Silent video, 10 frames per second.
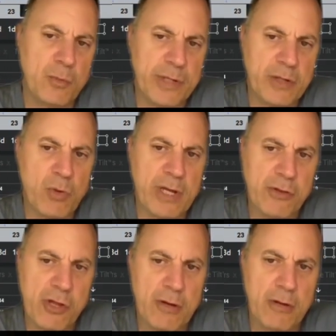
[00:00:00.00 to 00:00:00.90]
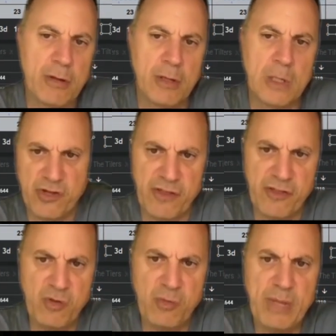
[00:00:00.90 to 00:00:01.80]
opening range here.
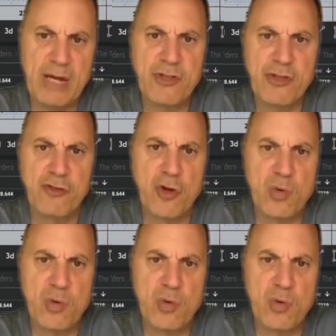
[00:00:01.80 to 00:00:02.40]
It's too bad we